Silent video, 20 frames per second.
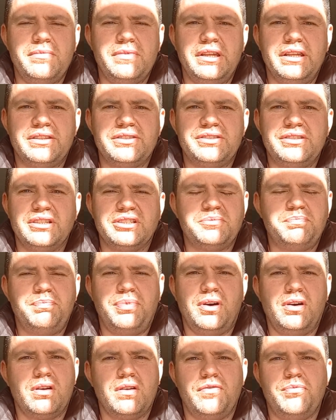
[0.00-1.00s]
It's just
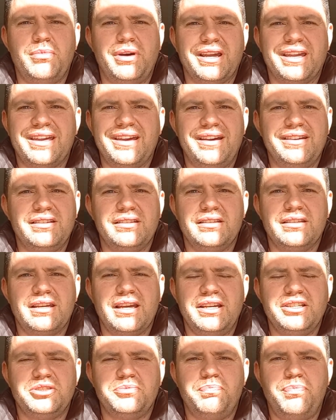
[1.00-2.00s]
part of my
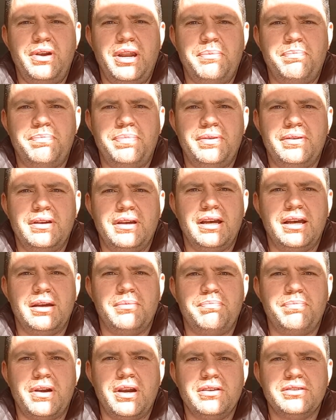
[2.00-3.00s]
case prep
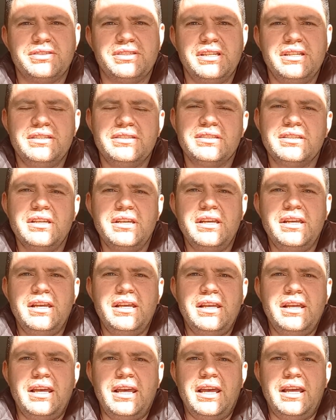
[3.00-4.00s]
process,
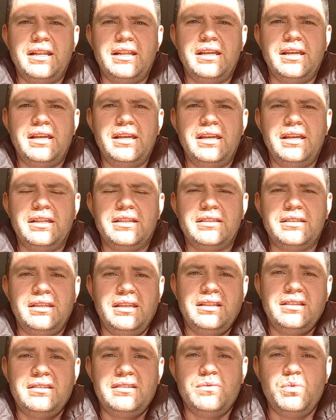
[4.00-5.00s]
and
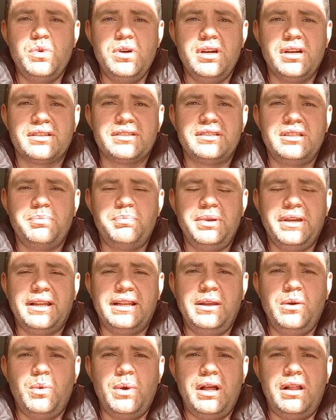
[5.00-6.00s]
it works
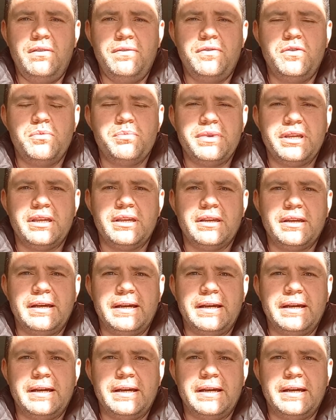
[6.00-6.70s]
typically well for me.